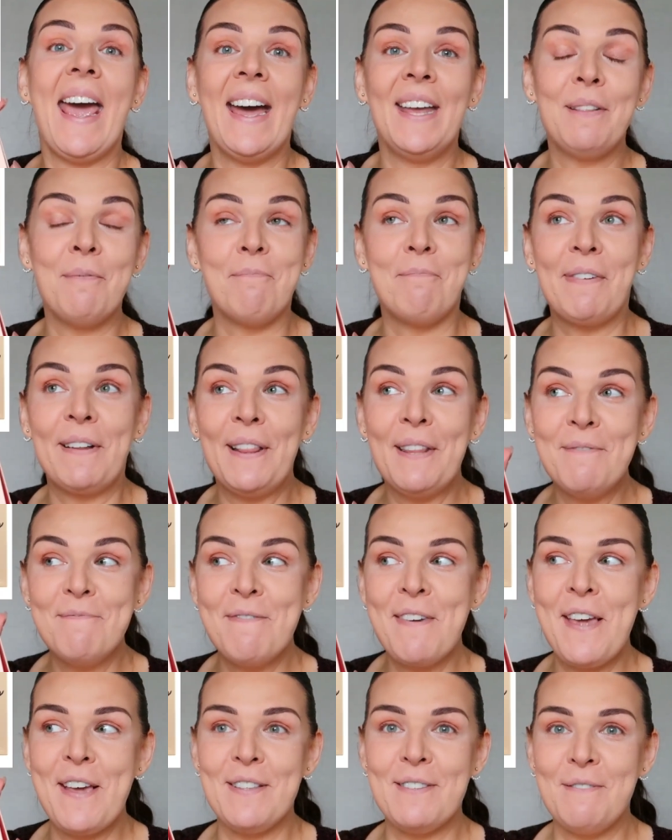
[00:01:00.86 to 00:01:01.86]
And believe
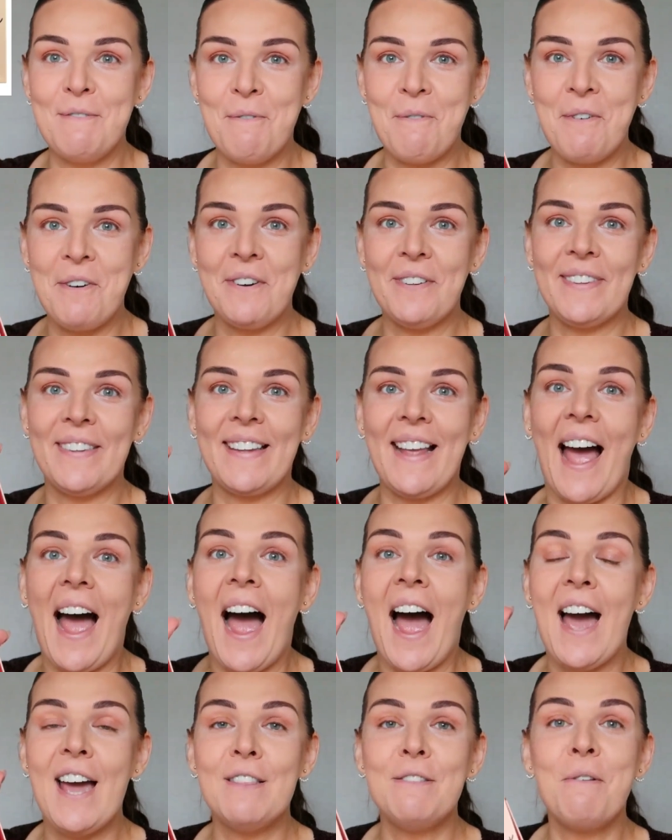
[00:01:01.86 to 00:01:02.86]
me or not,
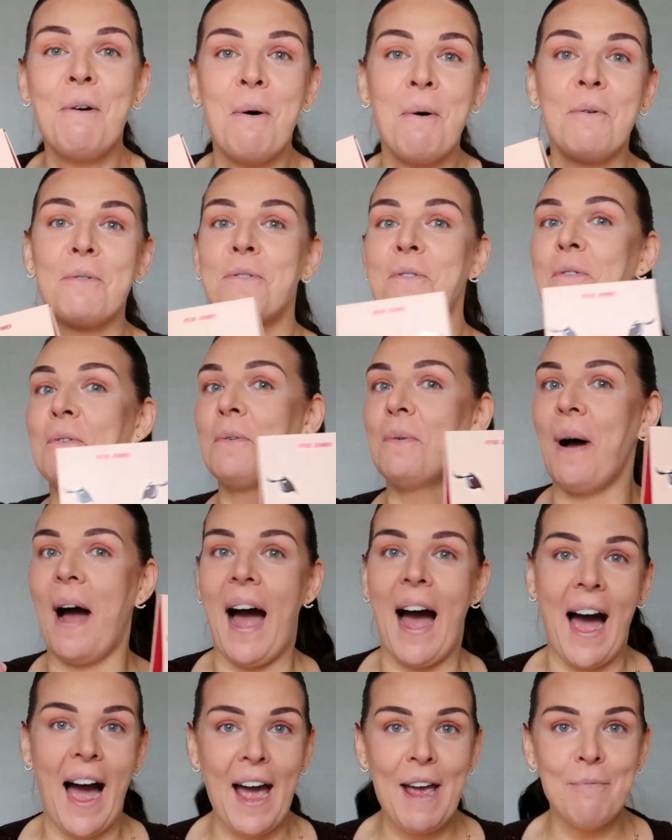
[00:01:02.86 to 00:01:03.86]
I know you,
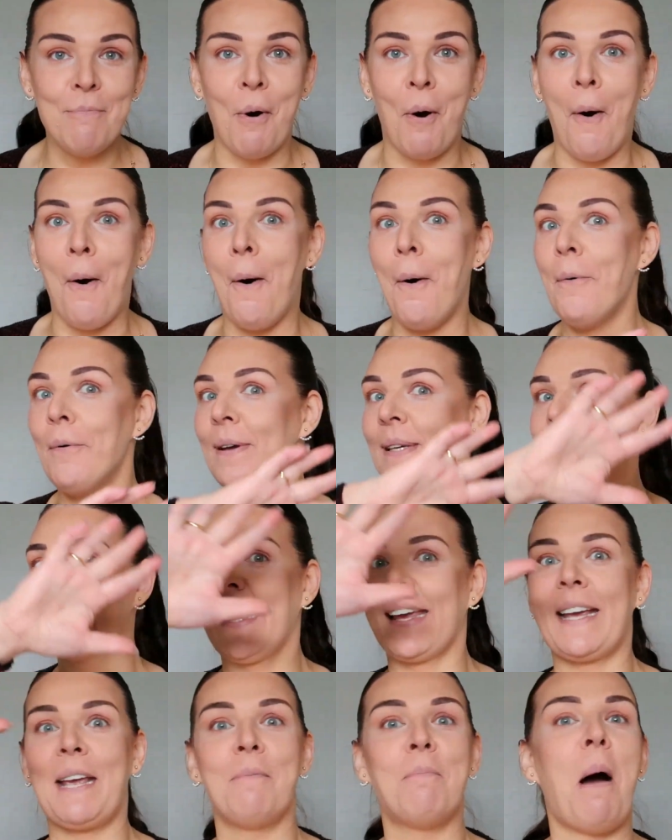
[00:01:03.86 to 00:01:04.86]
I'm always
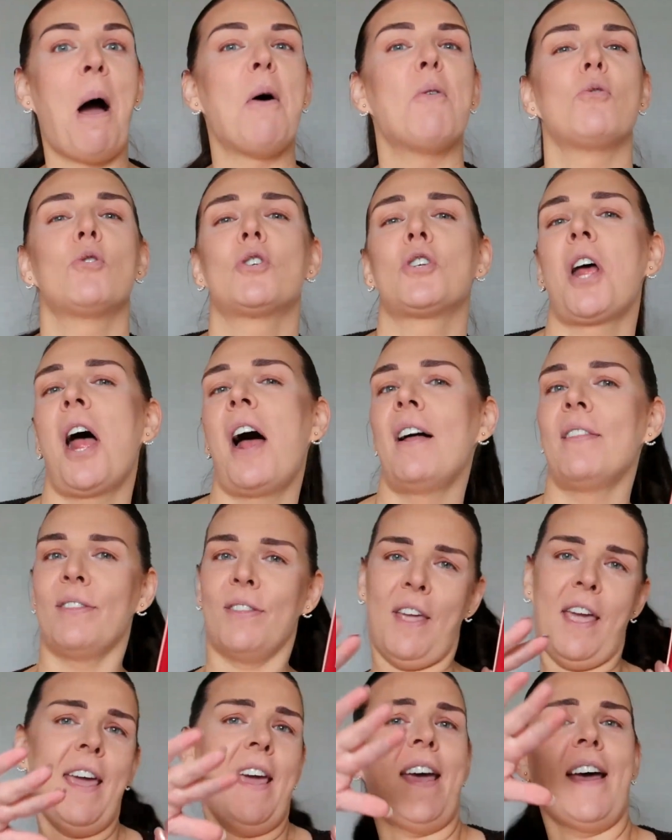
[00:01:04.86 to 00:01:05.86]
like about
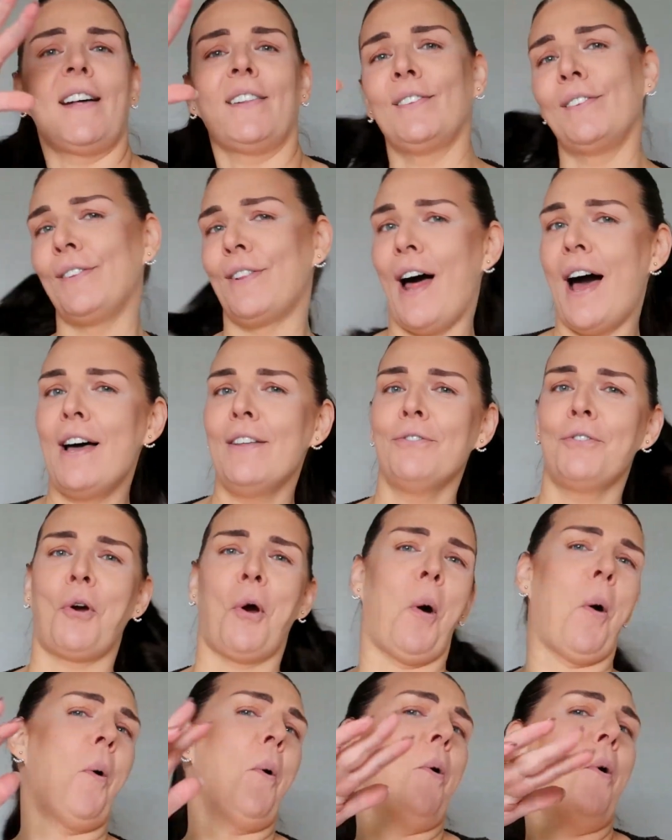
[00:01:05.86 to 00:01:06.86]
Chanel,
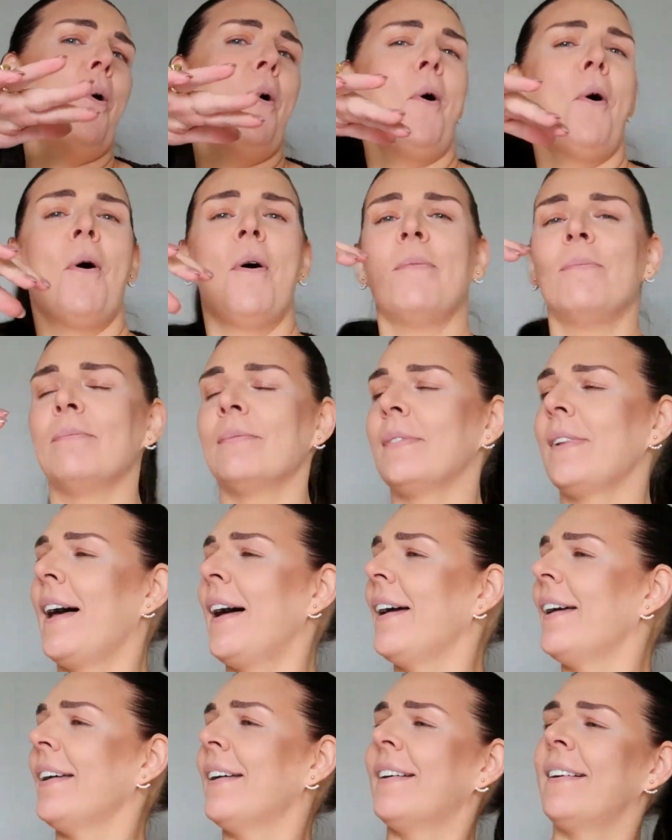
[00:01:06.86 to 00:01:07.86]
Lancome,
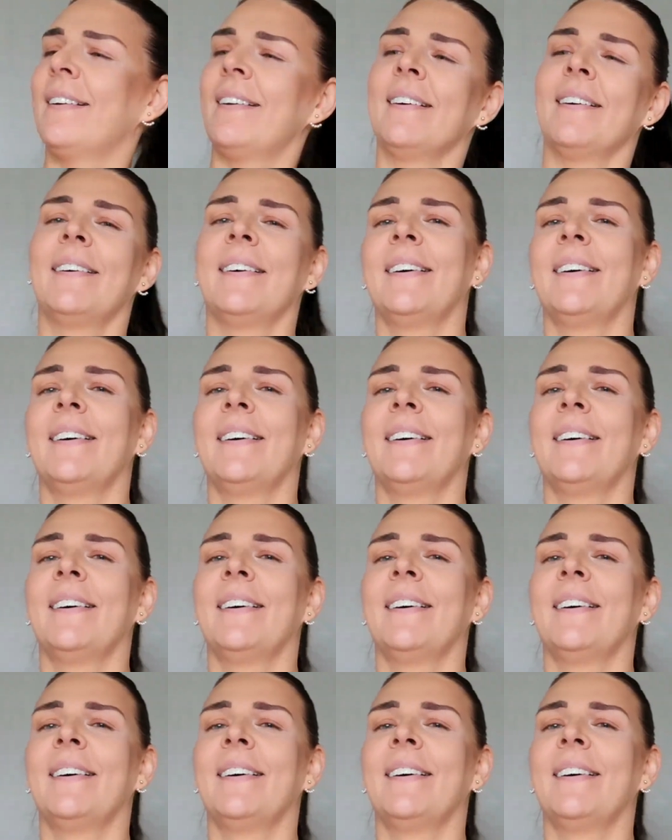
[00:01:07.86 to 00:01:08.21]
like